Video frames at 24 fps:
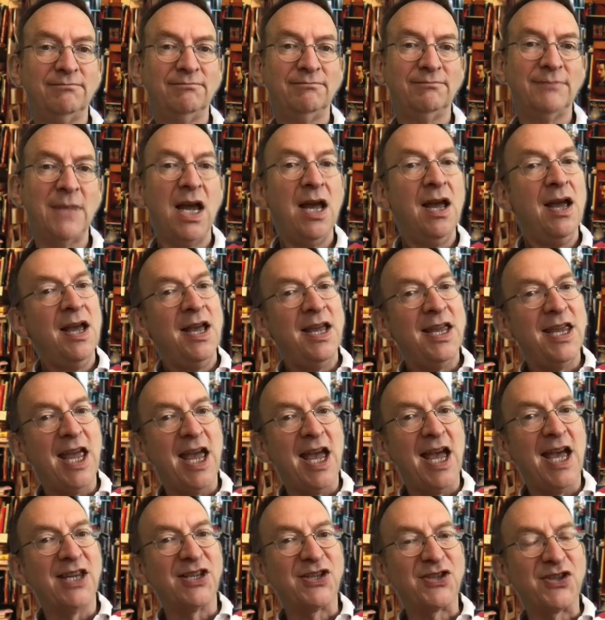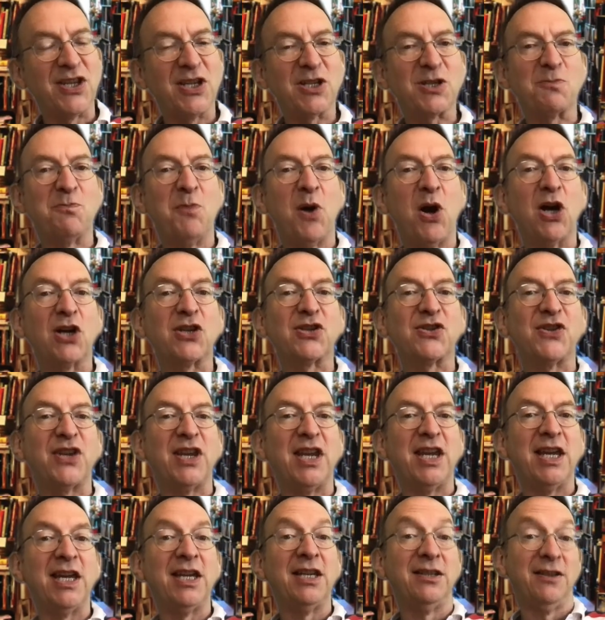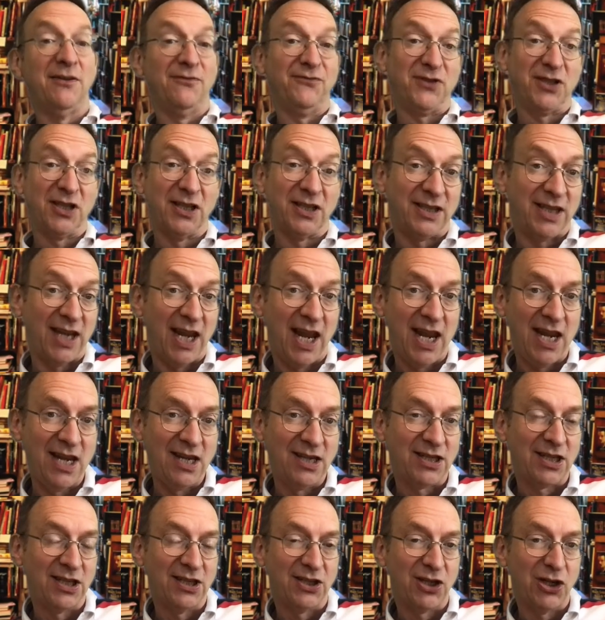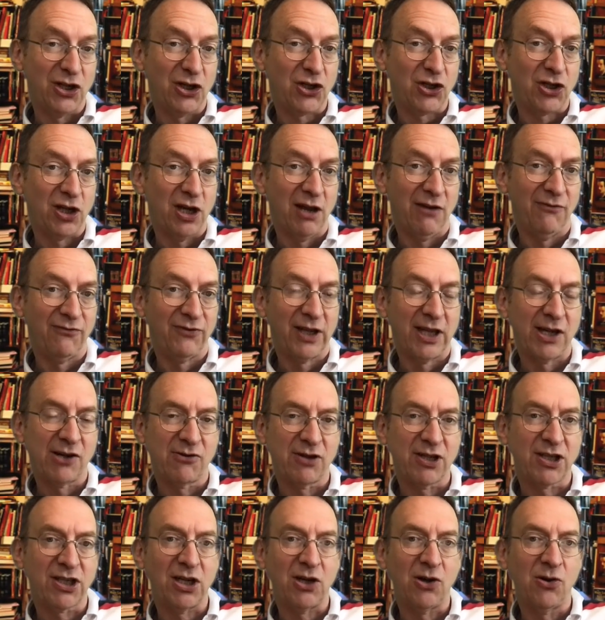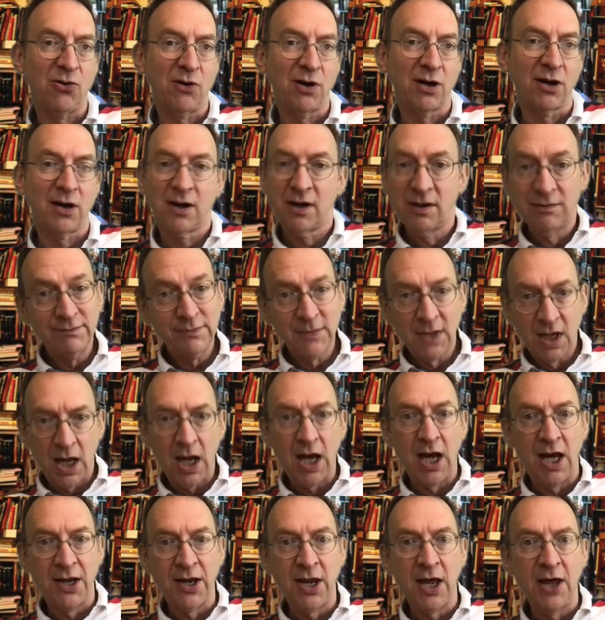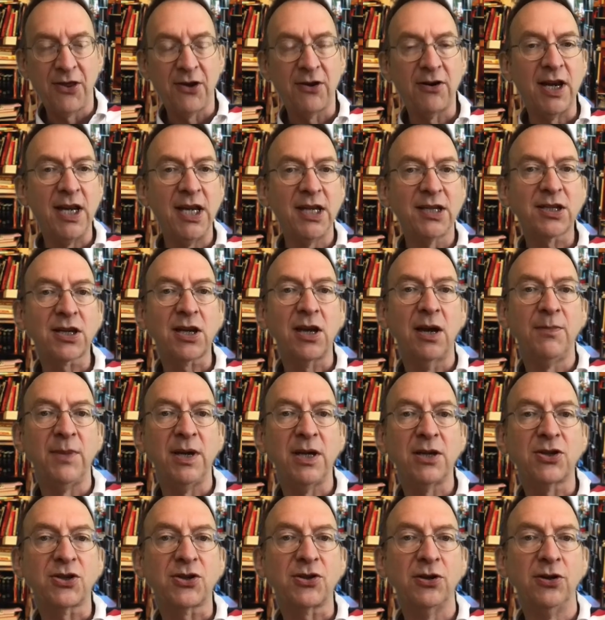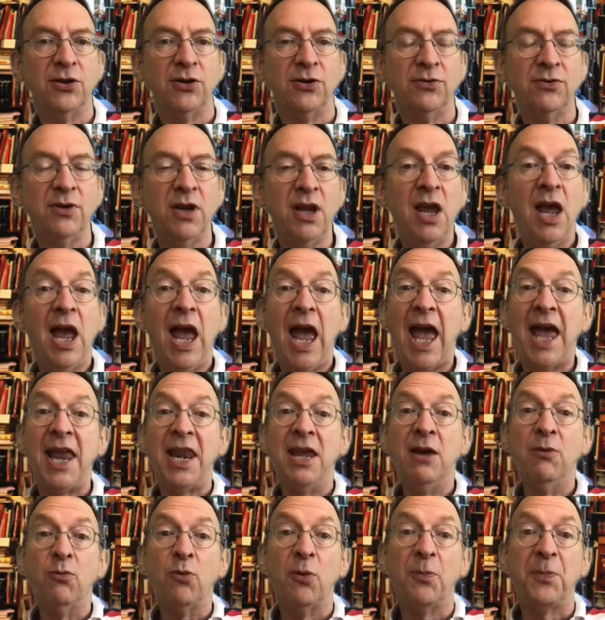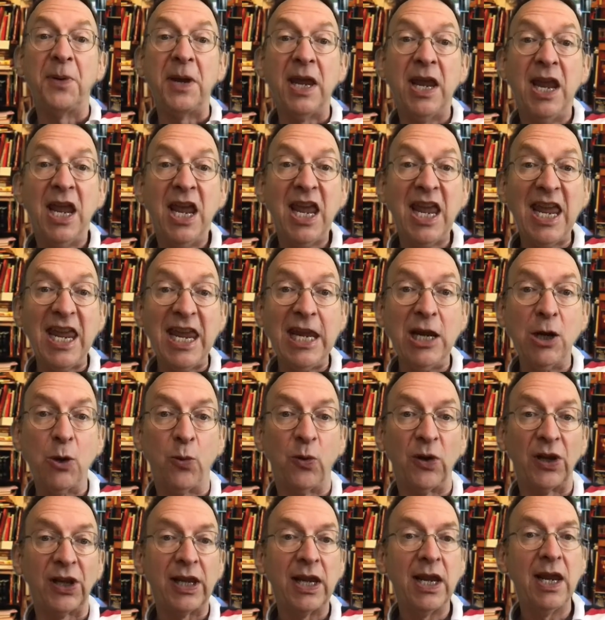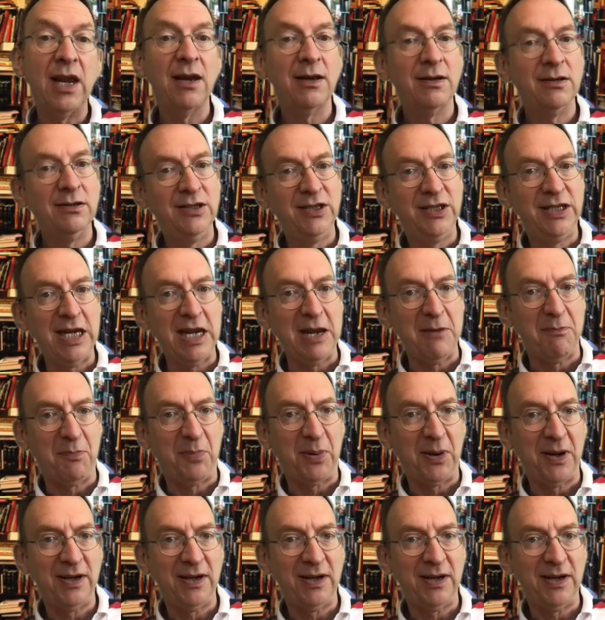Yes, this marks the end of today's edition of Literacy Corner. Another is coming soon, and it will be equally deep.